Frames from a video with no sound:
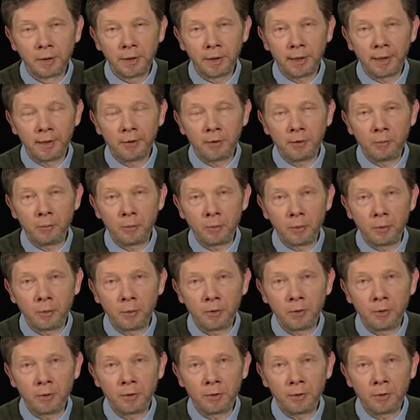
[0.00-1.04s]
And the
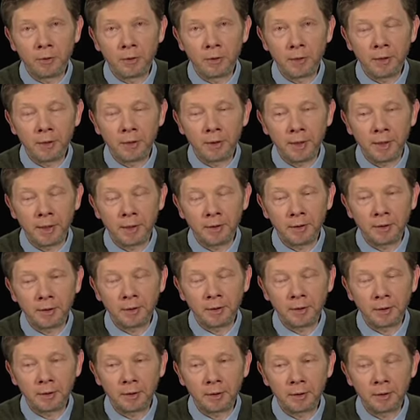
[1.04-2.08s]
more an
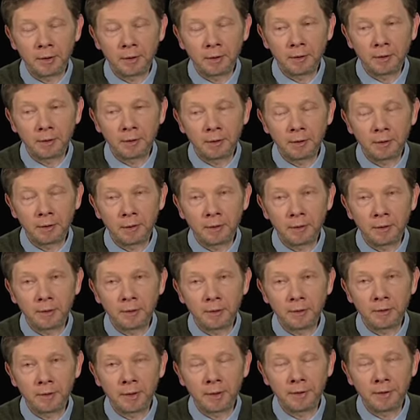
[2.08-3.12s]
entity
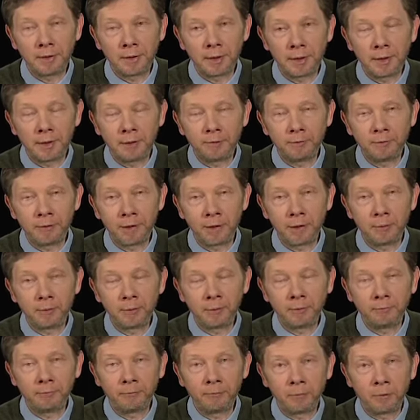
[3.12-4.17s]
is identified
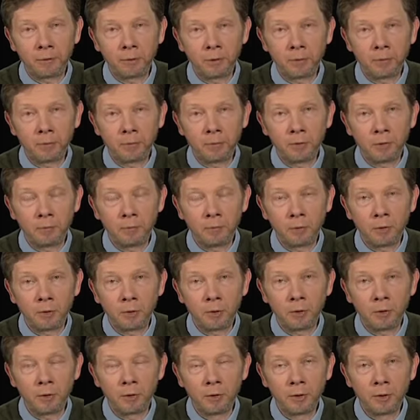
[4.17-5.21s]
with form, the
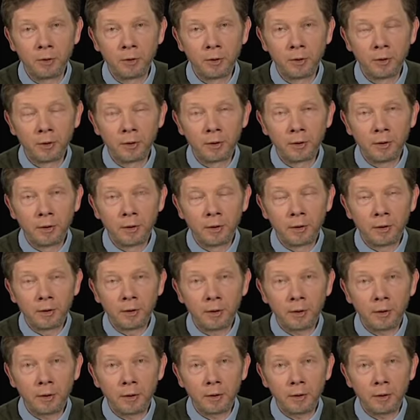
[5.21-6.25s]
more
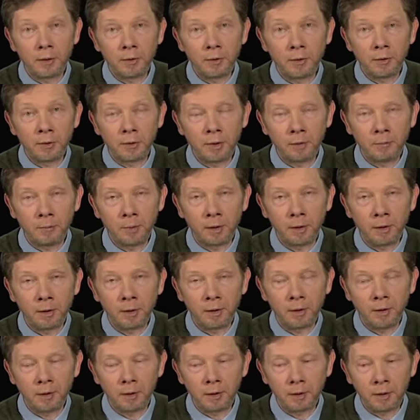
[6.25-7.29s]

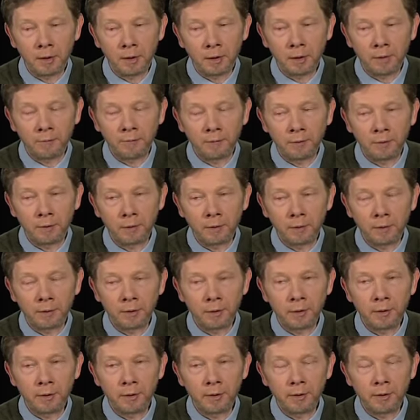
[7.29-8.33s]
seemingly evil
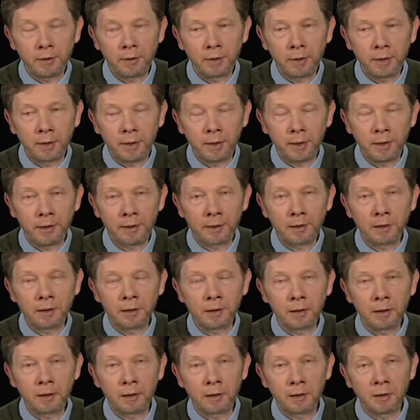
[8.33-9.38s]
the
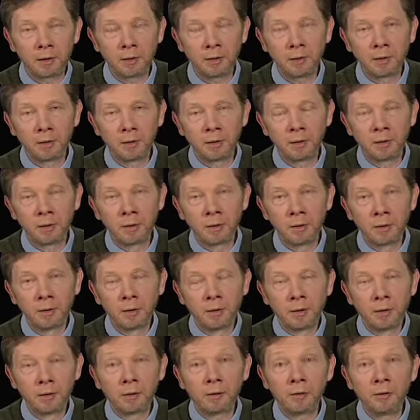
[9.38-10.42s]
entity
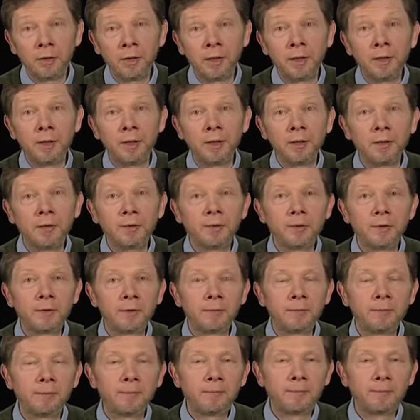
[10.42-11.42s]
creates.